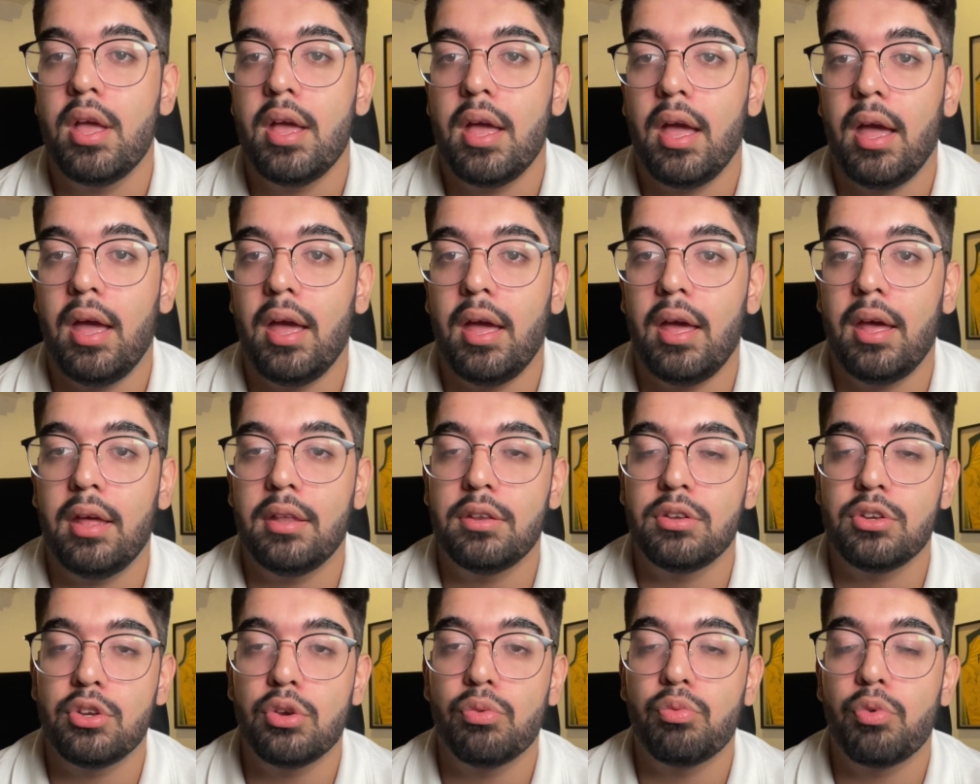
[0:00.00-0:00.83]

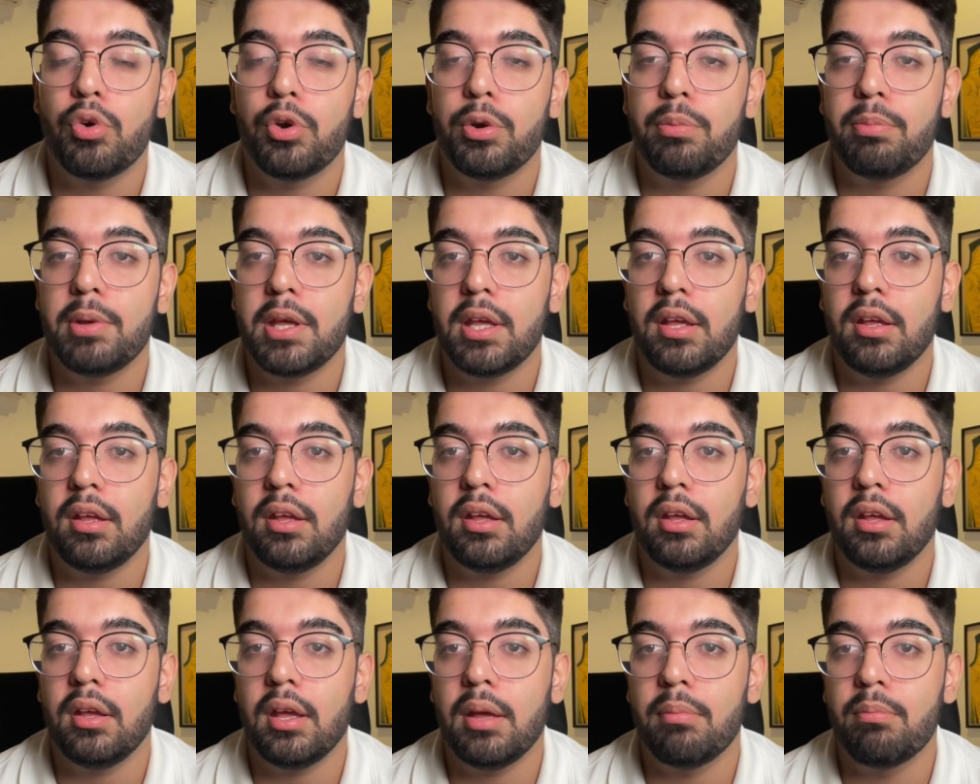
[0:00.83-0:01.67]
and you won't
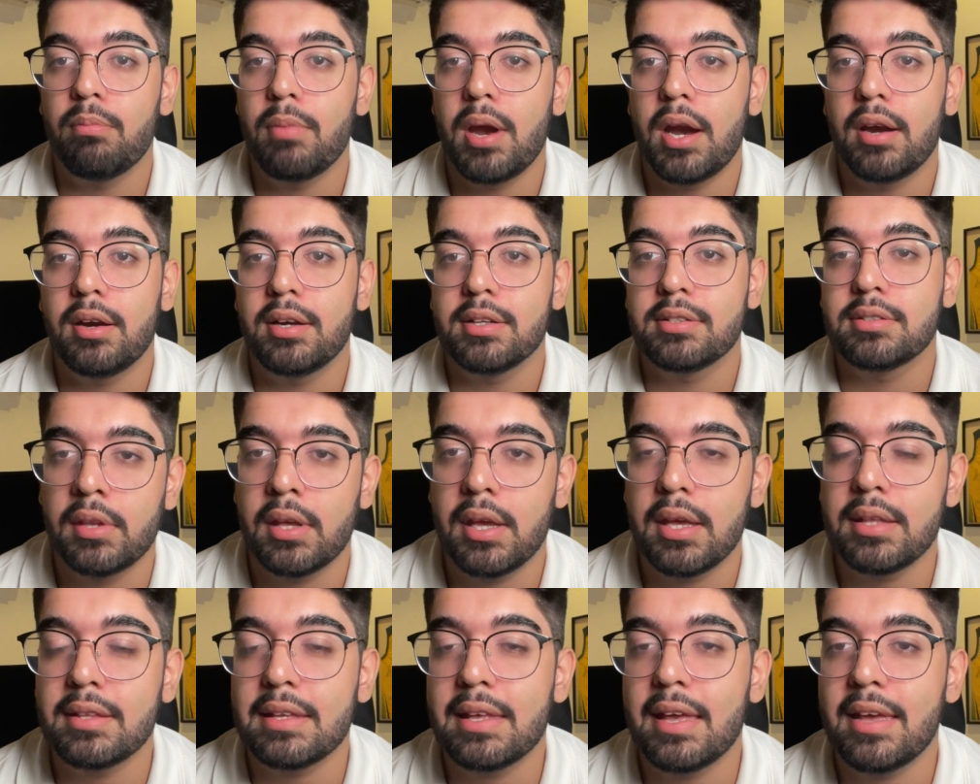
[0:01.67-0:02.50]
be embarrassed
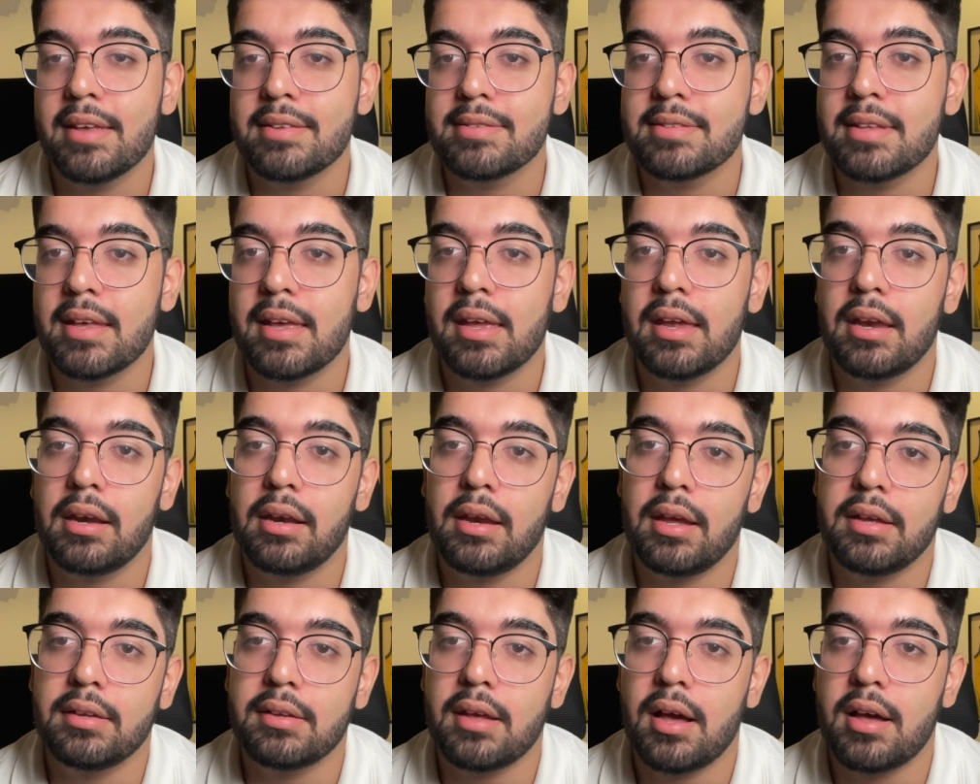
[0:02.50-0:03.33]
in case the
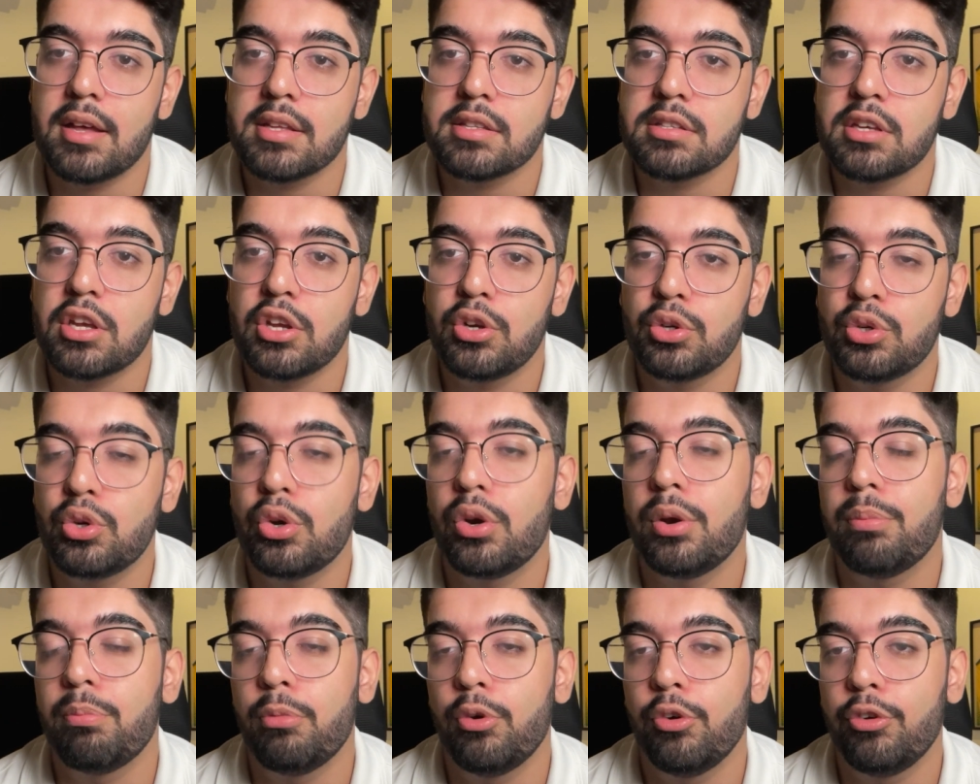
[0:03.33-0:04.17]
airline asks you to
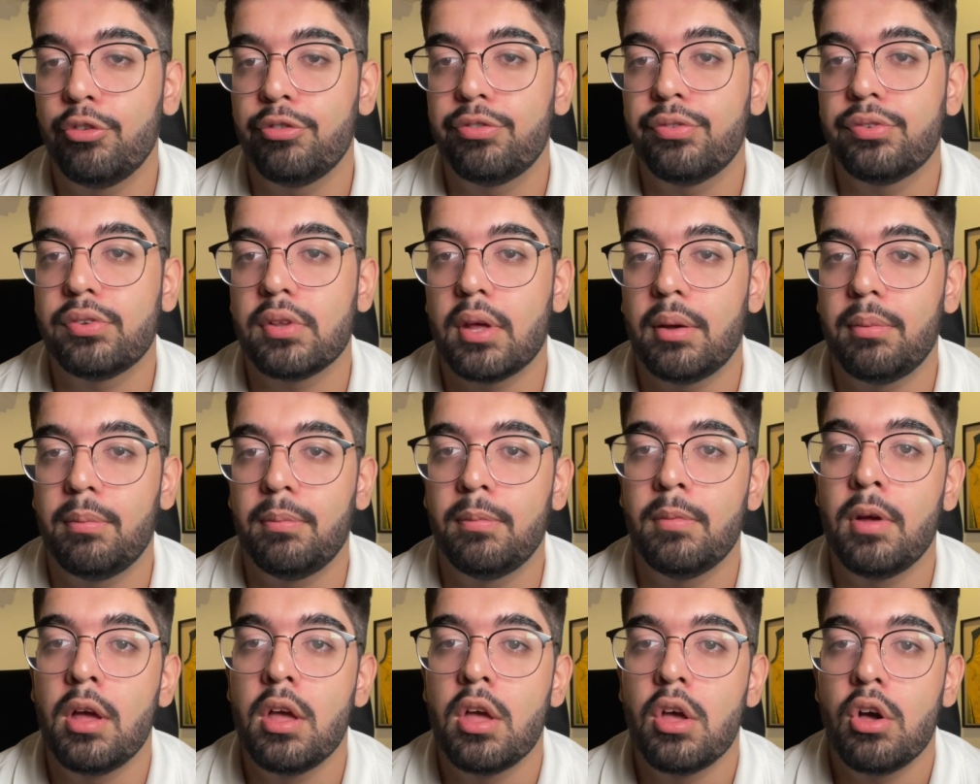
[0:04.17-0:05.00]
remove
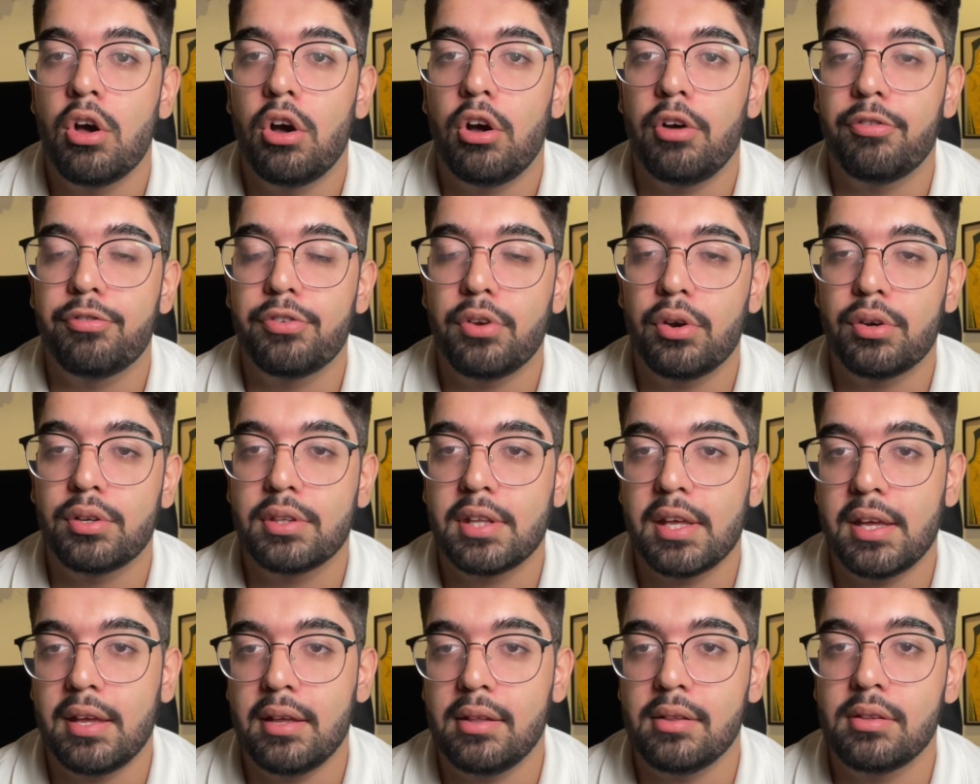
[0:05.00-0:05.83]
some of your
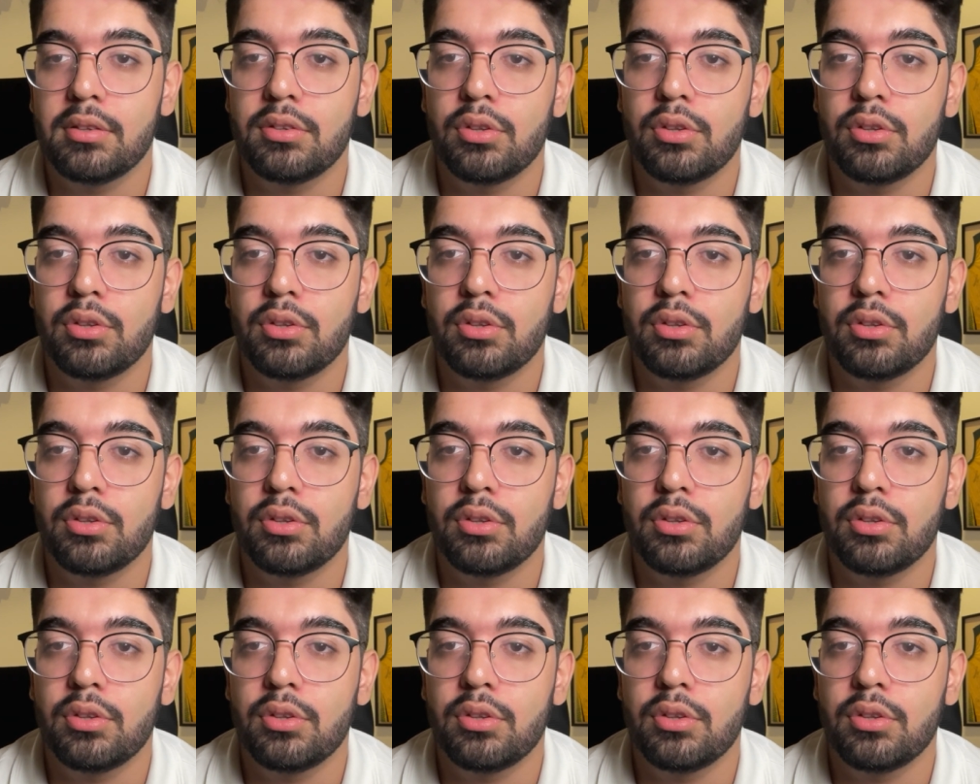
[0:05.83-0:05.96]
things.